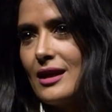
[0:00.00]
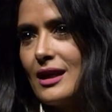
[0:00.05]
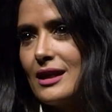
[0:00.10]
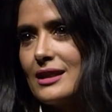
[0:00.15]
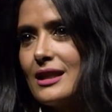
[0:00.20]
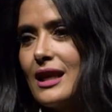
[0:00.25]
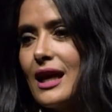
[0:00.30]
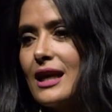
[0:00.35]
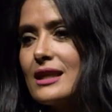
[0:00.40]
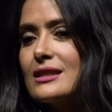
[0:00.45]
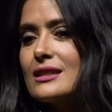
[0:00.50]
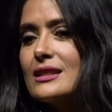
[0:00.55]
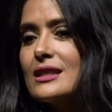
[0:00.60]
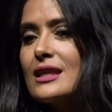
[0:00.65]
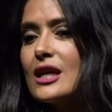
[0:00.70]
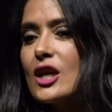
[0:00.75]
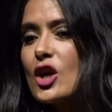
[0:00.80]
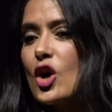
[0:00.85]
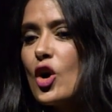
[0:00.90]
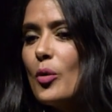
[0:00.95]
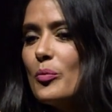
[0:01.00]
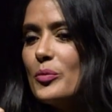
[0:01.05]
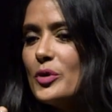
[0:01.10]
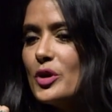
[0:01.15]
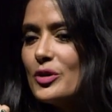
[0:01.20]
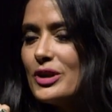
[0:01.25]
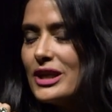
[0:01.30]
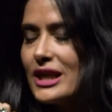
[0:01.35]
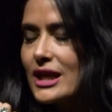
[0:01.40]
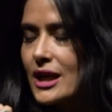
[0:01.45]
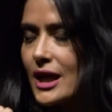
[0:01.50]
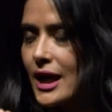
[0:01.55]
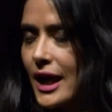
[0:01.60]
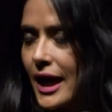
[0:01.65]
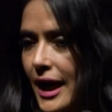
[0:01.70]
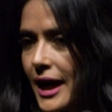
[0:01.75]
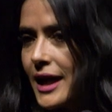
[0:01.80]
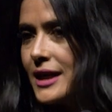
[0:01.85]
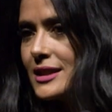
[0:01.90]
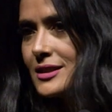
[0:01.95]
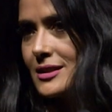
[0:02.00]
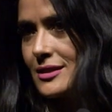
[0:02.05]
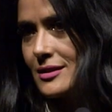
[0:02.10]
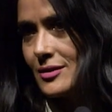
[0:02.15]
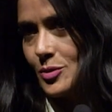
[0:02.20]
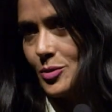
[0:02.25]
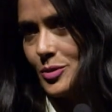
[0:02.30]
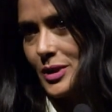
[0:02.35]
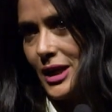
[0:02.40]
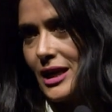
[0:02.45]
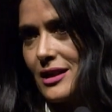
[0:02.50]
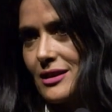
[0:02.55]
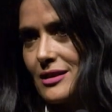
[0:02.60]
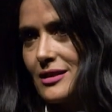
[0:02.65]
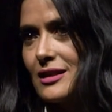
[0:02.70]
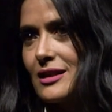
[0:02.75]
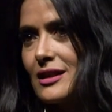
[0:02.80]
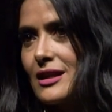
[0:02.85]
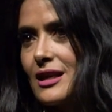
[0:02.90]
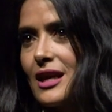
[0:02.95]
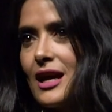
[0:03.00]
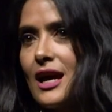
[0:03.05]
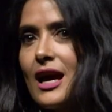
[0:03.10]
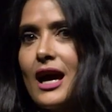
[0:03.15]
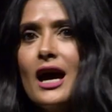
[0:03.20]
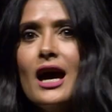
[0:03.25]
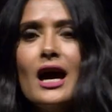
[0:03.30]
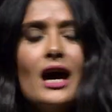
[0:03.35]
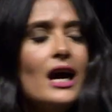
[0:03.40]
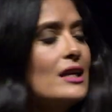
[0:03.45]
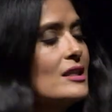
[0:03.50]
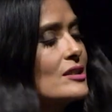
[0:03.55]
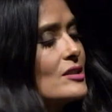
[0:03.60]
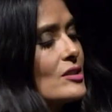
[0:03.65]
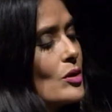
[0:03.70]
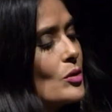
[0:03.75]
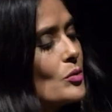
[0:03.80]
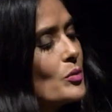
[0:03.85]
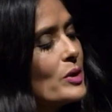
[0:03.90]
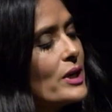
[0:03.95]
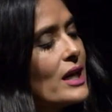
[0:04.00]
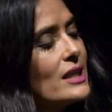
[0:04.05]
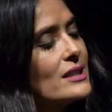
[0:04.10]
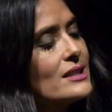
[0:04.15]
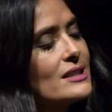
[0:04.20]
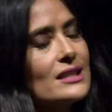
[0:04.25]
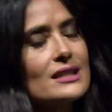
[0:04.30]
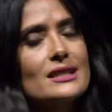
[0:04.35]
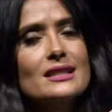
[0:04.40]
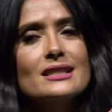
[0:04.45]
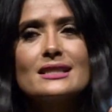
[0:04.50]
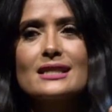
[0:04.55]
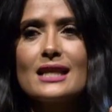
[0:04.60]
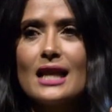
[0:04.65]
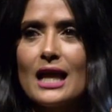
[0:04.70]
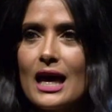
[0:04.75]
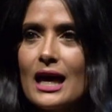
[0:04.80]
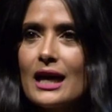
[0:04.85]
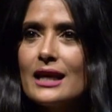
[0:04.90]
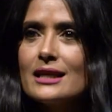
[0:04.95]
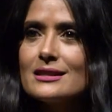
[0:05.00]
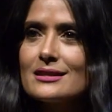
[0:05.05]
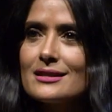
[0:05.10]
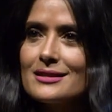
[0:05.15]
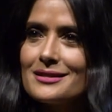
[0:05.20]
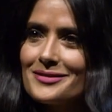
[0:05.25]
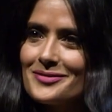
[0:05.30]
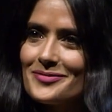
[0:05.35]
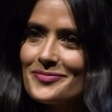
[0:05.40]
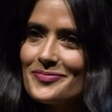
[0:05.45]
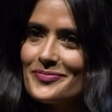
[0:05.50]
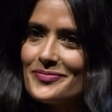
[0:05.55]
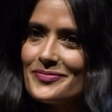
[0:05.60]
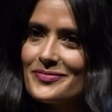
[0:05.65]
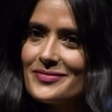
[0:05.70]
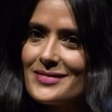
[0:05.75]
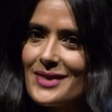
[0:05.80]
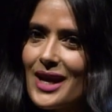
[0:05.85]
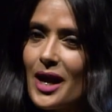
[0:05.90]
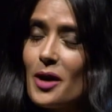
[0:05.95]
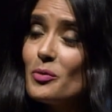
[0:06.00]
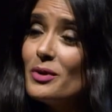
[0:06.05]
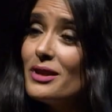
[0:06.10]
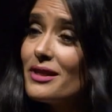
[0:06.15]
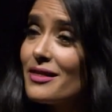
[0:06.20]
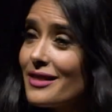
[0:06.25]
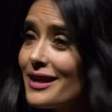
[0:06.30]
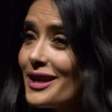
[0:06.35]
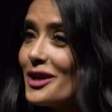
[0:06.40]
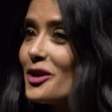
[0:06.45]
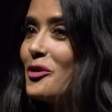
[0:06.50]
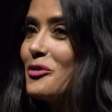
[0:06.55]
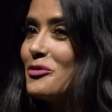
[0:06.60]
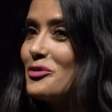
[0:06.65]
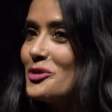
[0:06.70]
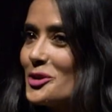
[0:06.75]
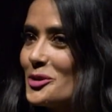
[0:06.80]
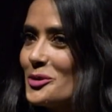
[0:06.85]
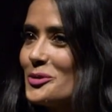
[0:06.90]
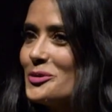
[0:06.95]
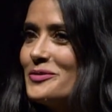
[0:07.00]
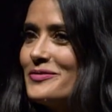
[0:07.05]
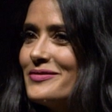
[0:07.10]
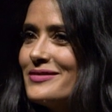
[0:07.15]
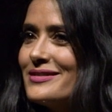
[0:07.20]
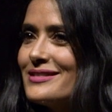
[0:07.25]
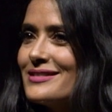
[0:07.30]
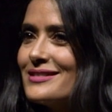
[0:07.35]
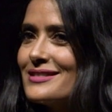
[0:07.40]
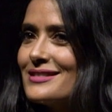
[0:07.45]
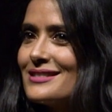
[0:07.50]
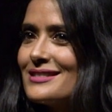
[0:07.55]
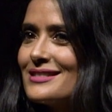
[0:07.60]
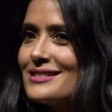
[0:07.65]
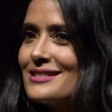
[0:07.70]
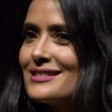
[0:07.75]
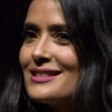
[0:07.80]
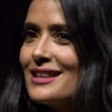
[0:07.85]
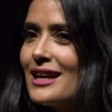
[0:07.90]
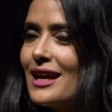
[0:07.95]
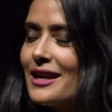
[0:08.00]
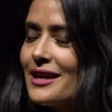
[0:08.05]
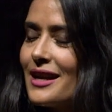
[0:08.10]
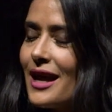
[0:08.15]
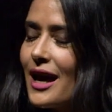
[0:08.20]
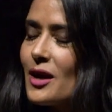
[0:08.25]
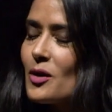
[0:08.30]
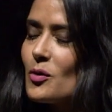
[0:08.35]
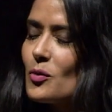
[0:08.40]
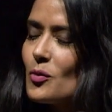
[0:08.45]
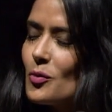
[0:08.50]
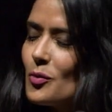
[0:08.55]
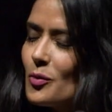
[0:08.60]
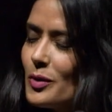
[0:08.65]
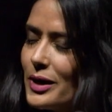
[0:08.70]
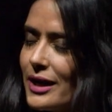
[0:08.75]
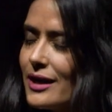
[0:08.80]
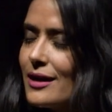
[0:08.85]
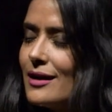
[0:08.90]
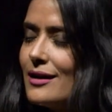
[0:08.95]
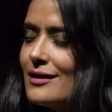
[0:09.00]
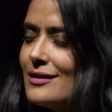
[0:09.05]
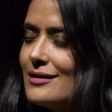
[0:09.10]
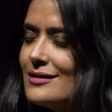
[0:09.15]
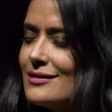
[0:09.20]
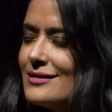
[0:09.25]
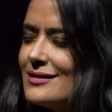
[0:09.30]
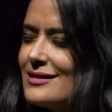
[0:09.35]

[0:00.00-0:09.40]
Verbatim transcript: and that communicates together. And so when I see this light, I will think of you and I will